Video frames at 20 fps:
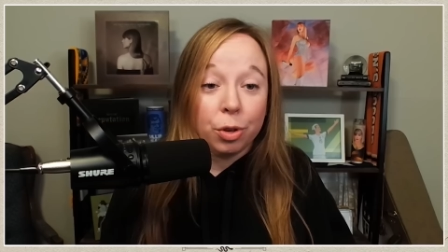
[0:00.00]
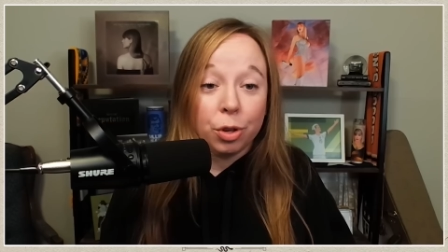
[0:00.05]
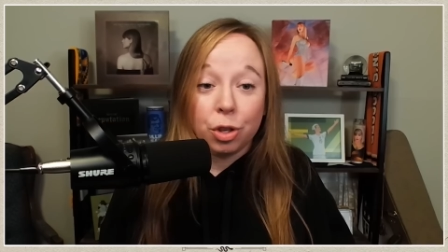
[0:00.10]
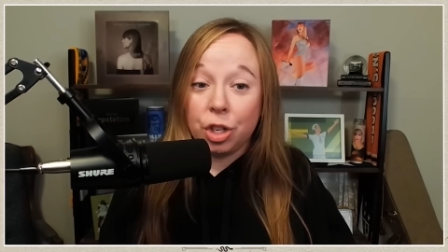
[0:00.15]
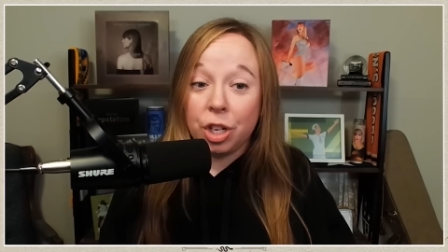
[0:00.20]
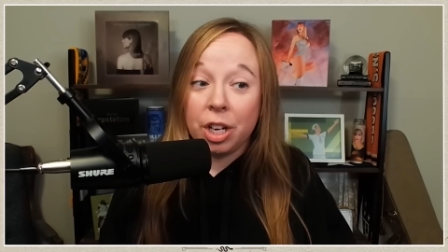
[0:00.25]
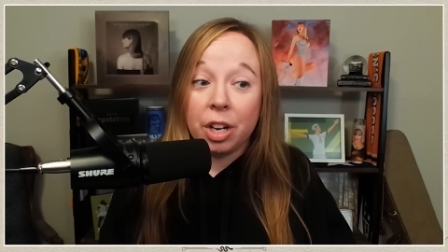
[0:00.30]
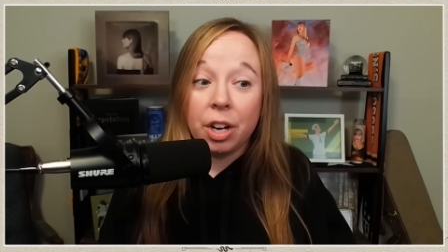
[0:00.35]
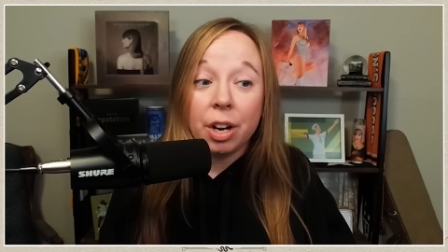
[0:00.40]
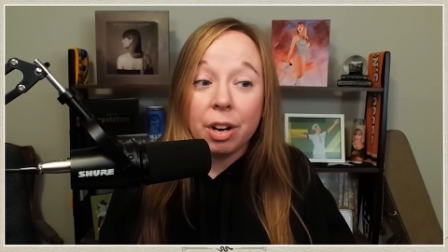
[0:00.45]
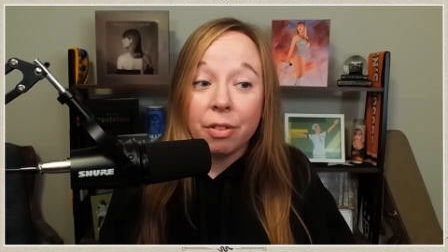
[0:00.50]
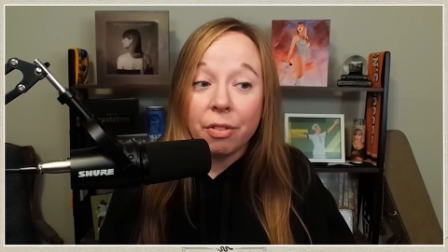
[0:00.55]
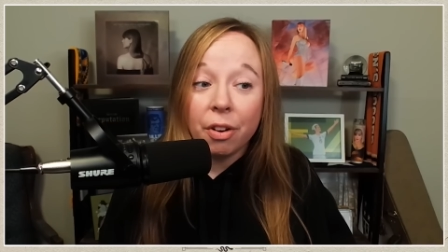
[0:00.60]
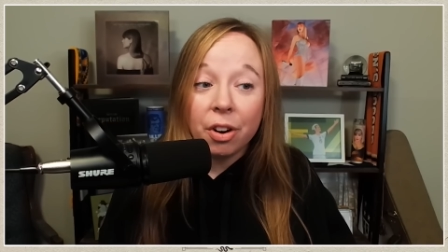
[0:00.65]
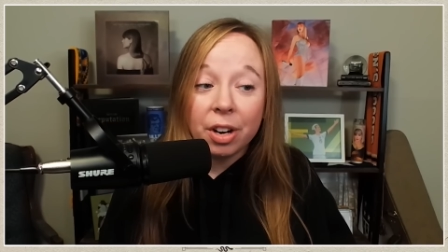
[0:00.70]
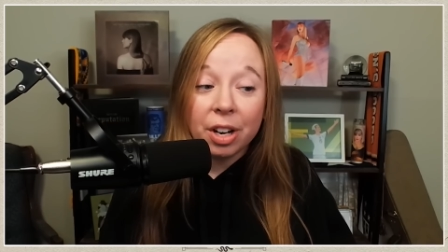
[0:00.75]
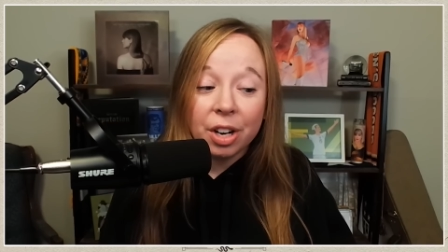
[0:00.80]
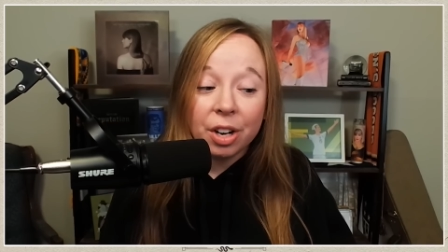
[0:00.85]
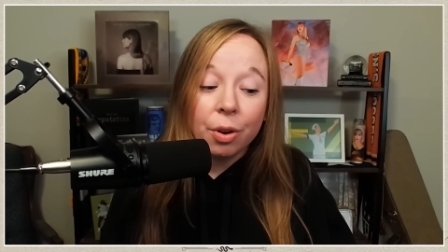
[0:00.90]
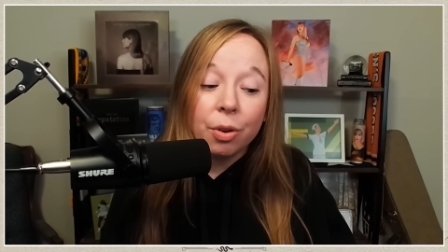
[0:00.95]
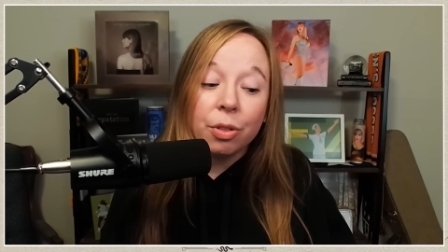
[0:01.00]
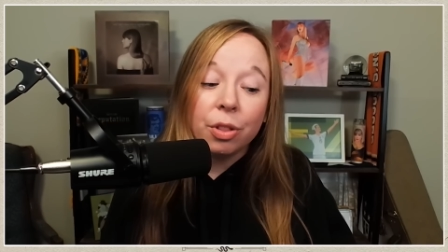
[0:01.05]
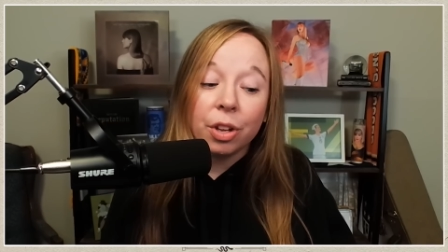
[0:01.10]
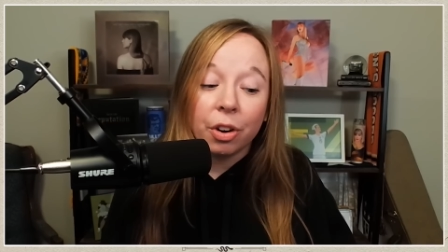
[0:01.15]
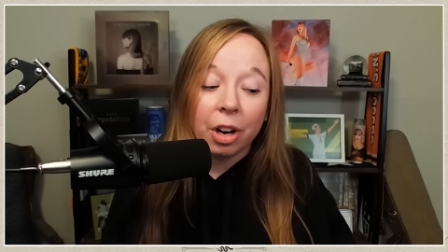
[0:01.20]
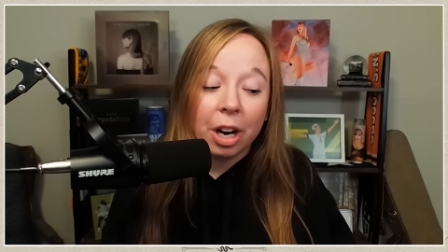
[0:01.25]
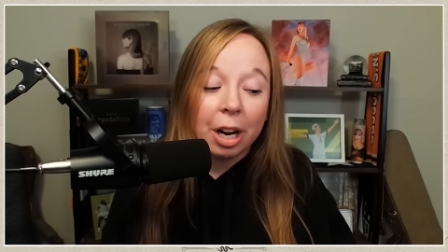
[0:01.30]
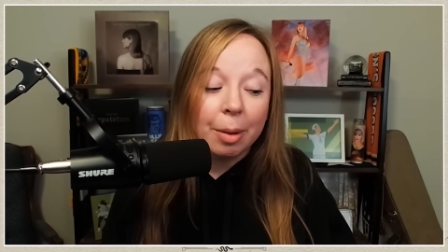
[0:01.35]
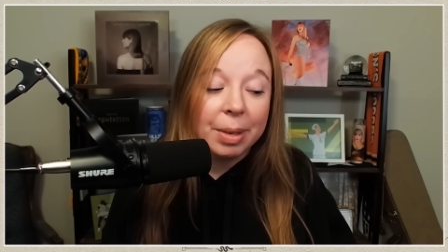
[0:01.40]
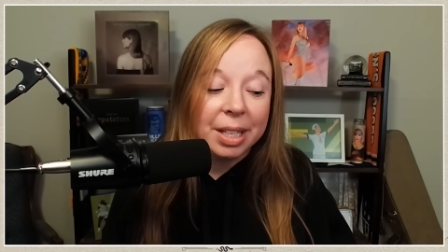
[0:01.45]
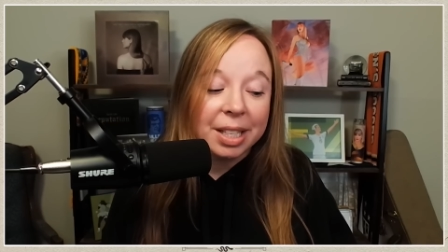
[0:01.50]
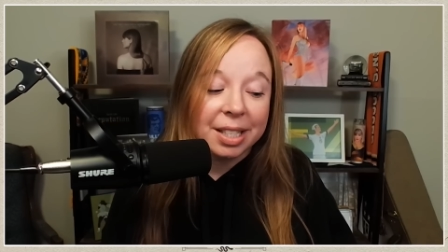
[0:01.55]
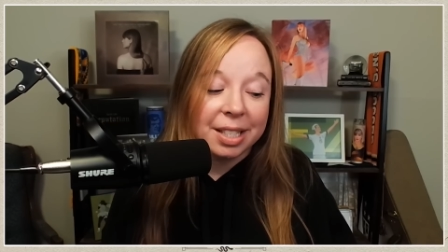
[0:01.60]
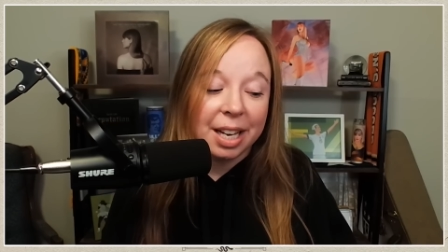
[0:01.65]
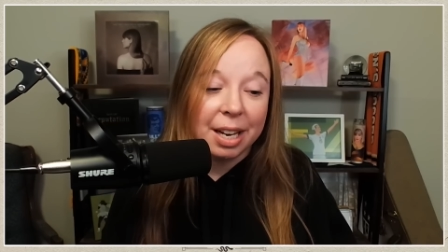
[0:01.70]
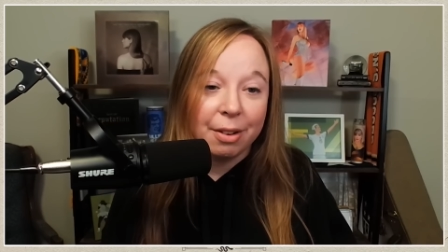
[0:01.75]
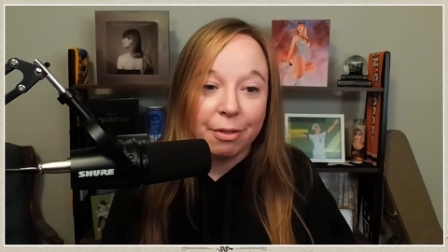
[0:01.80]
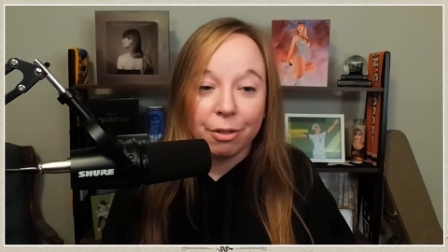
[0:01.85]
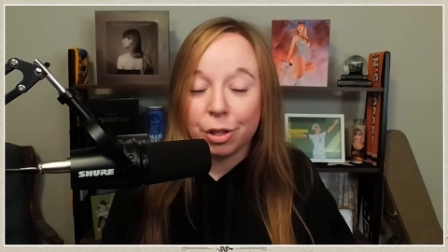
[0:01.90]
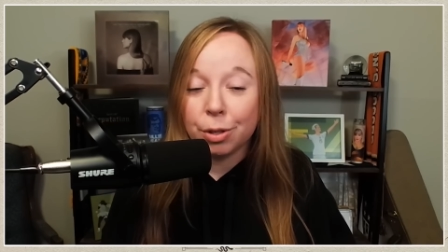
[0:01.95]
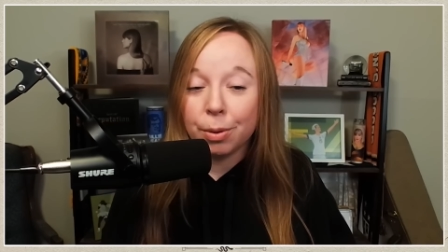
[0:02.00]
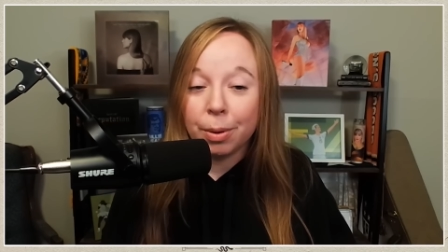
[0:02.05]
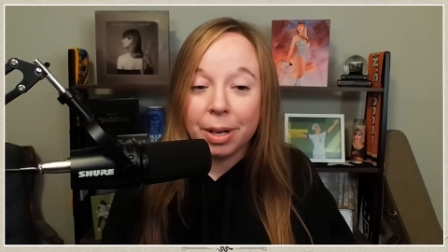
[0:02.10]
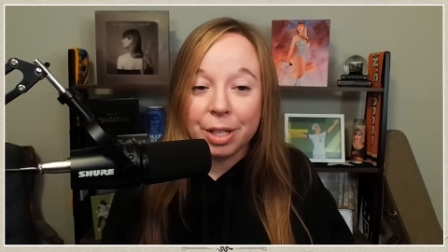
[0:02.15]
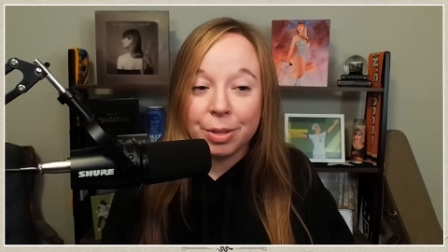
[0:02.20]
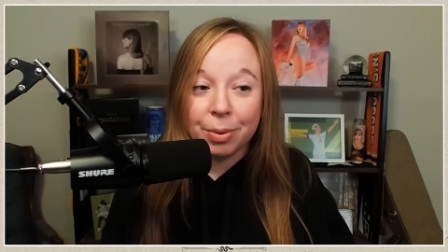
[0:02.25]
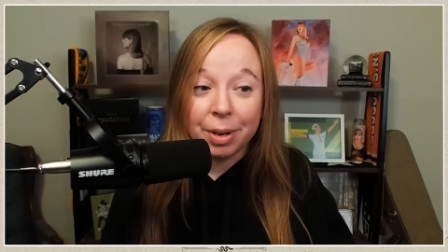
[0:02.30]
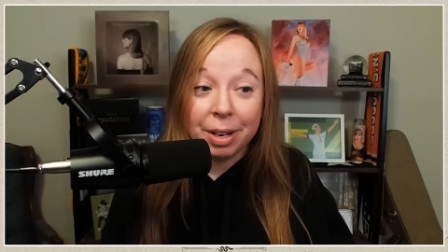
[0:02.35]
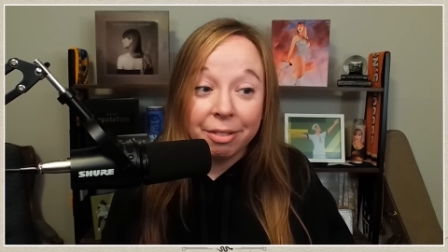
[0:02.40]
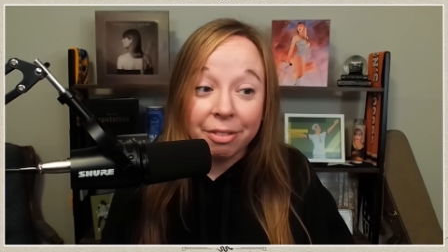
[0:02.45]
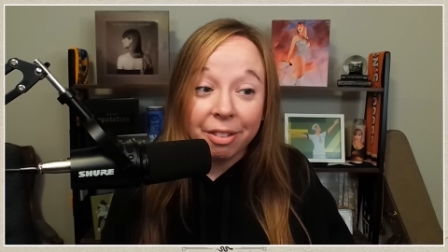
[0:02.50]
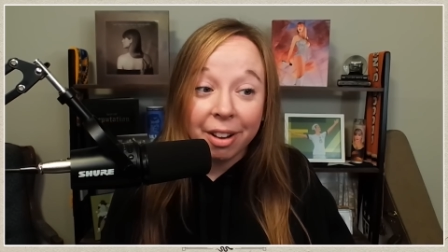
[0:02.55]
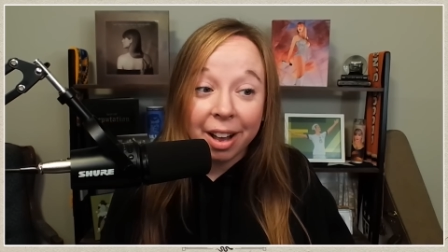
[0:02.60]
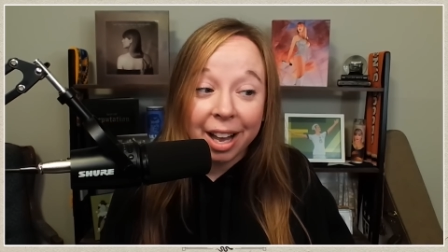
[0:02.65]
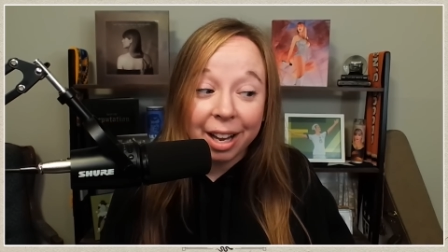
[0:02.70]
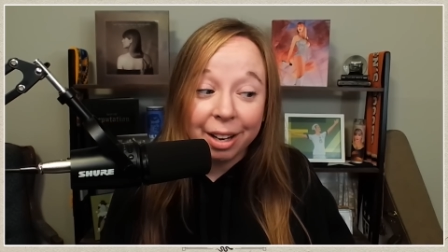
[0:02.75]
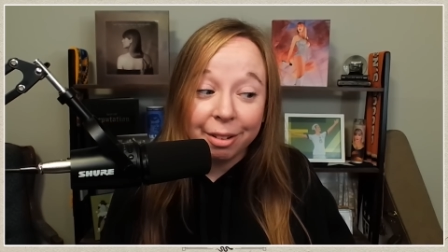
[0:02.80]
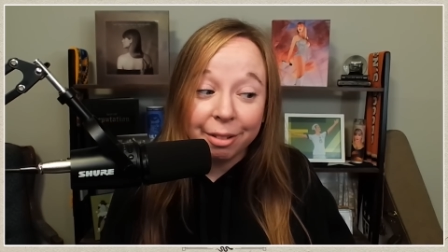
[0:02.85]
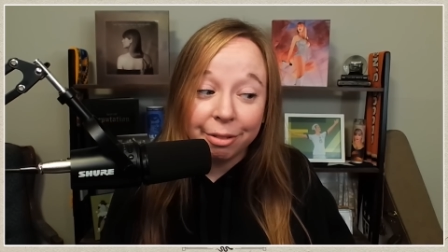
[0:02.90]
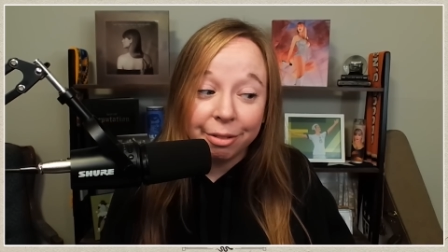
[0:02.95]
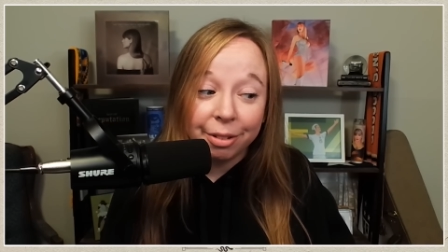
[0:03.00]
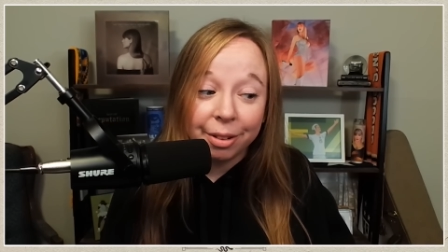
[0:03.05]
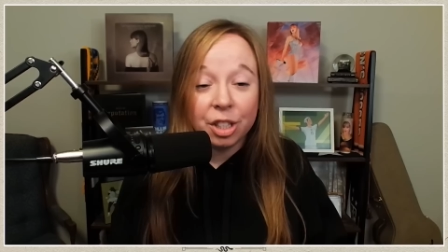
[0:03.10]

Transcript: She could have already known the Grammys date for 2025.